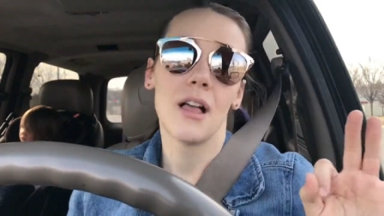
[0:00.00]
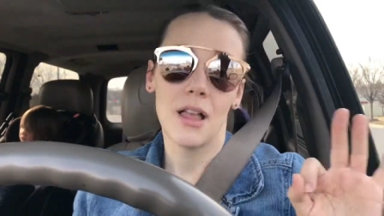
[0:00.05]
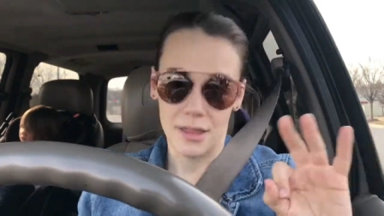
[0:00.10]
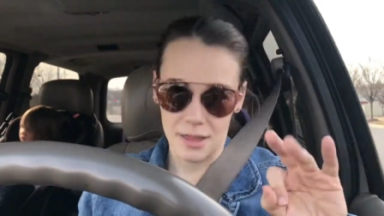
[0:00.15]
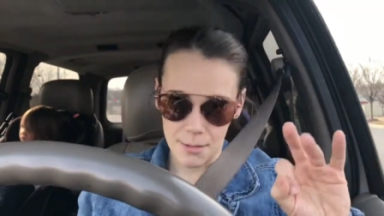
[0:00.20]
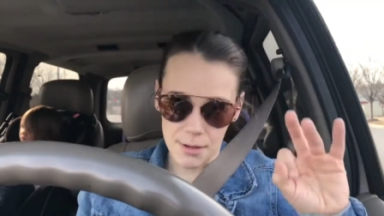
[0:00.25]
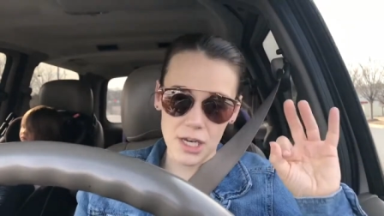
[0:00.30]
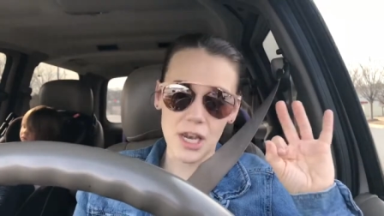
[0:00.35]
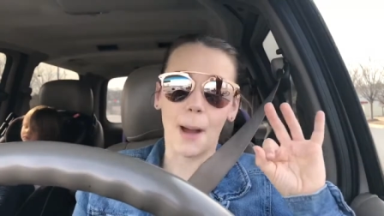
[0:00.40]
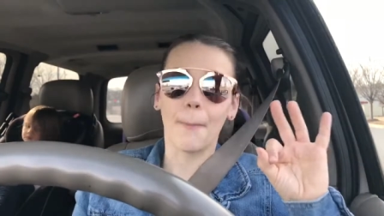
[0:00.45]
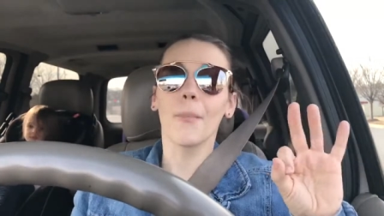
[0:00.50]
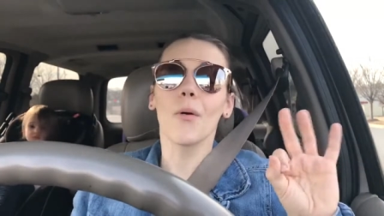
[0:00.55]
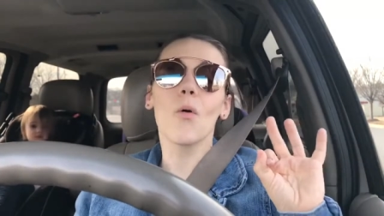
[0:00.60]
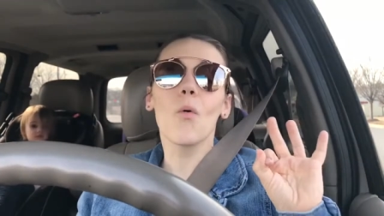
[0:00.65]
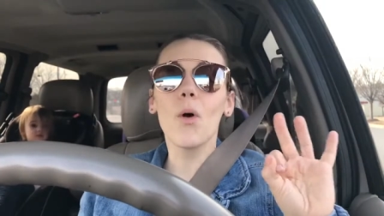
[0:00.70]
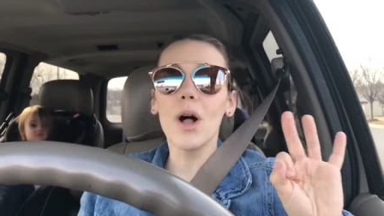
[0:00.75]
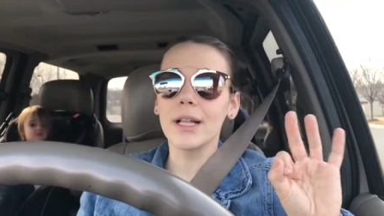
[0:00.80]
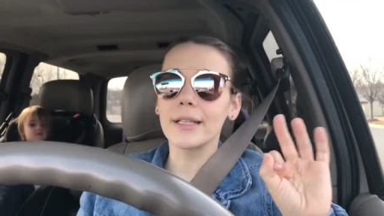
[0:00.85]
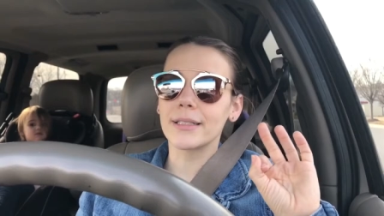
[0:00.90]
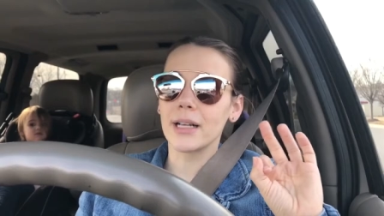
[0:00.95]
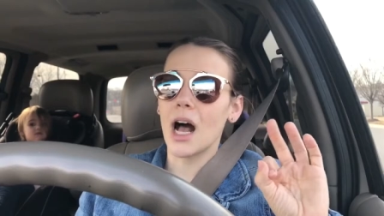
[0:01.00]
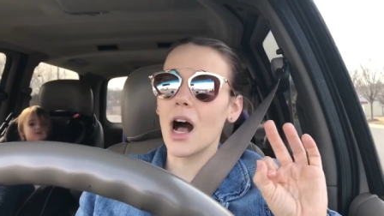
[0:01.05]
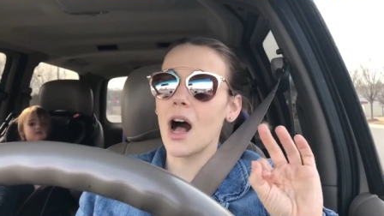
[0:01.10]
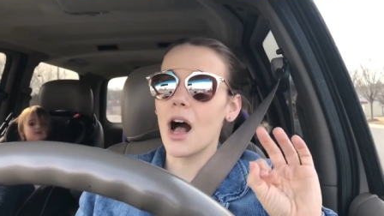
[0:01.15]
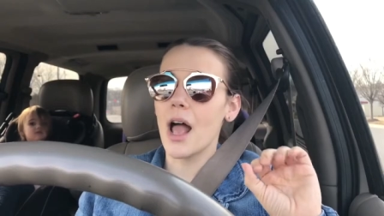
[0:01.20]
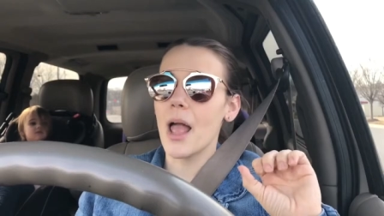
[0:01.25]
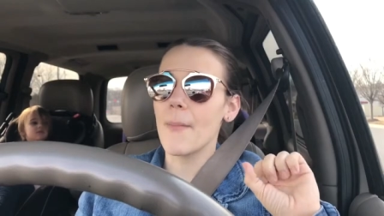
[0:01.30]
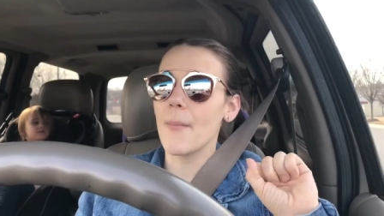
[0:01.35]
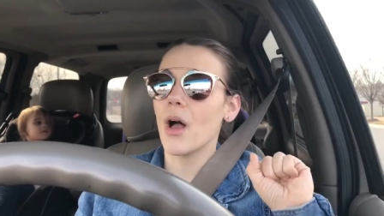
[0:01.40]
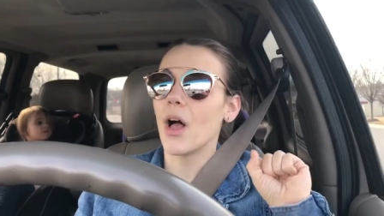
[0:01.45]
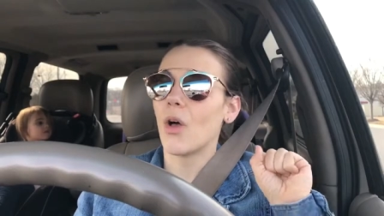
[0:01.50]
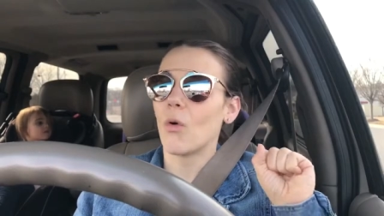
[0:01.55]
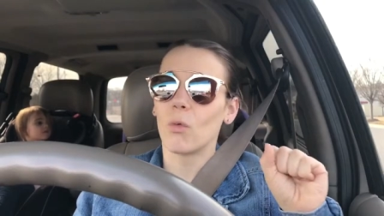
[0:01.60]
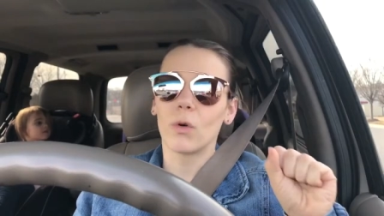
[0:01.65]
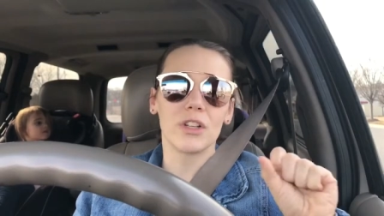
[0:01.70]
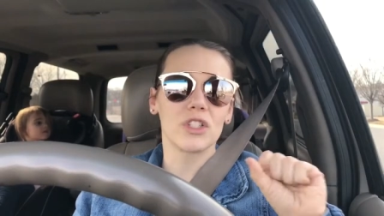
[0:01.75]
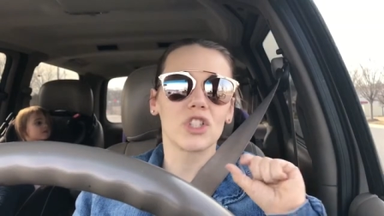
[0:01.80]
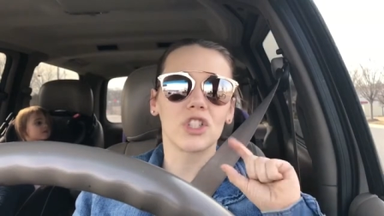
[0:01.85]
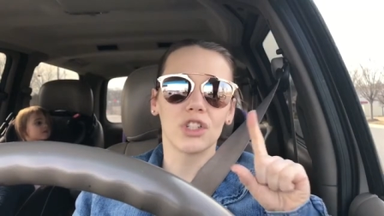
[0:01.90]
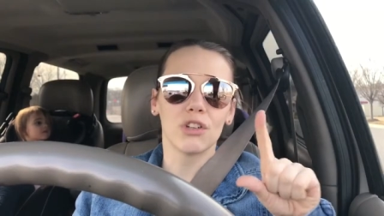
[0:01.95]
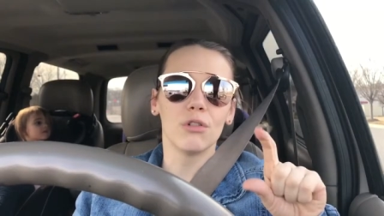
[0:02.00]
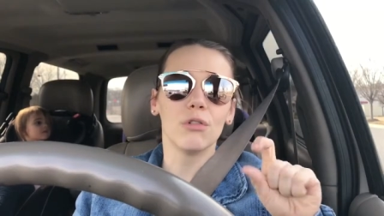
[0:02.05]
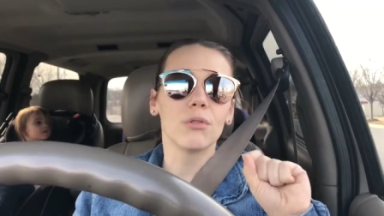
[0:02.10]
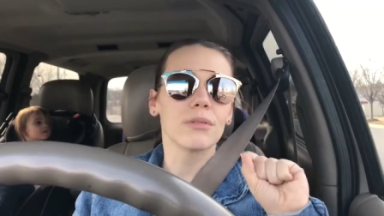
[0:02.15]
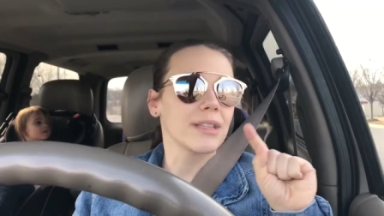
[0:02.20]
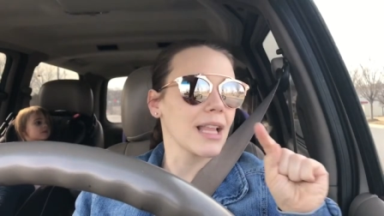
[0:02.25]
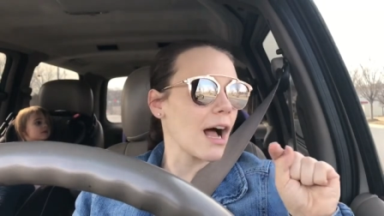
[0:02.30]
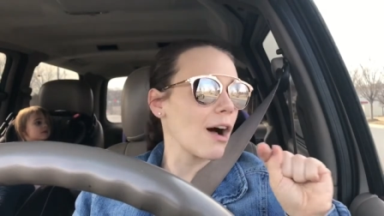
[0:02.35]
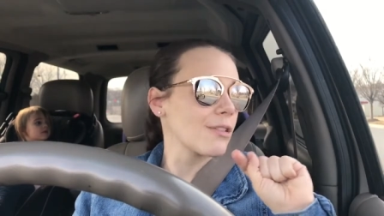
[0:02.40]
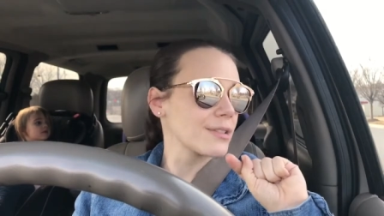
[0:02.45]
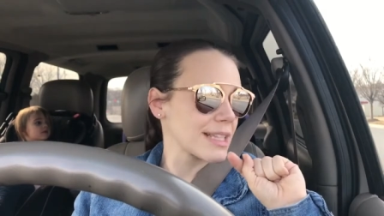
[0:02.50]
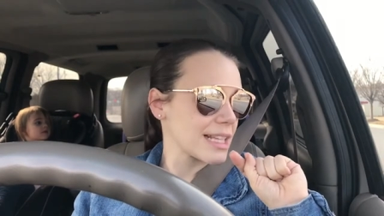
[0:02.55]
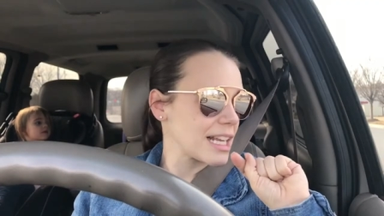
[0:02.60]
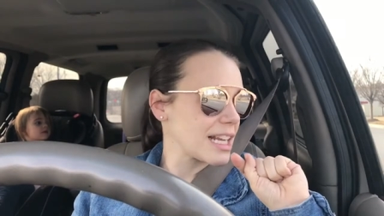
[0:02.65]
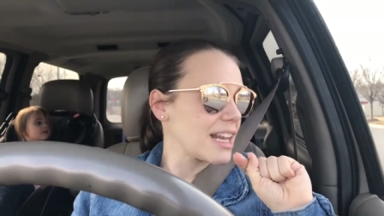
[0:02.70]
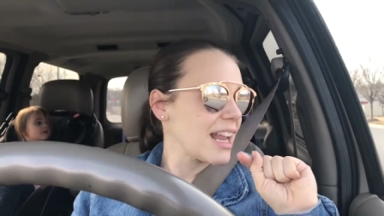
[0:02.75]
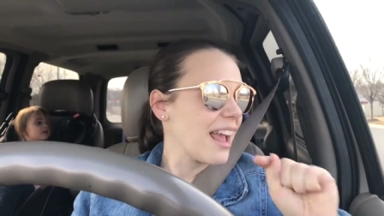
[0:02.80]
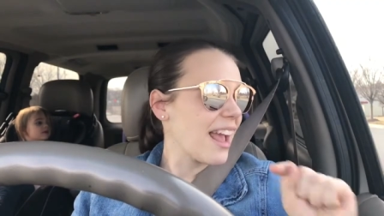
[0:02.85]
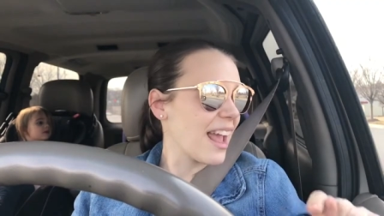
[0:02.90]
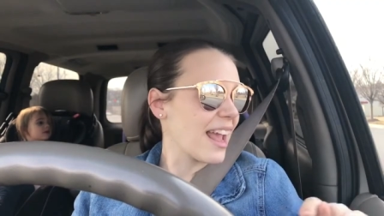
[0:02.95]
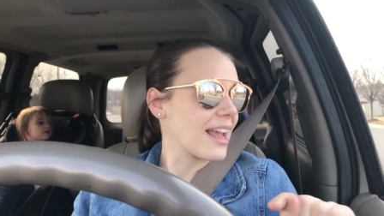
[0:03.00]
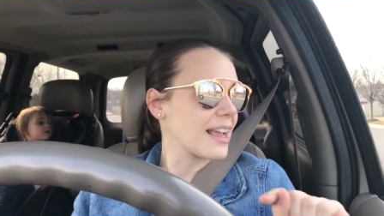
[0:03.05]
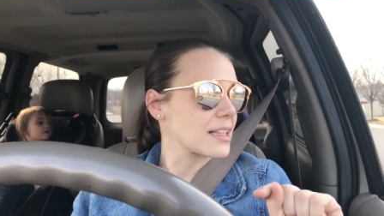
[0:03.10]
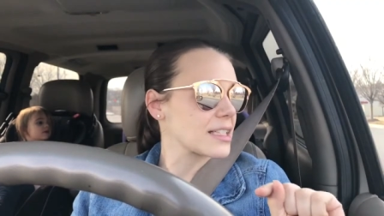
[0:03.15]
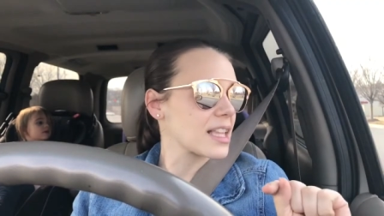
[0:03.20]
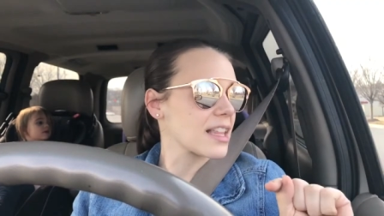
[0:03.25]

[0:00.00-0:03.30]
The number one time was 2008.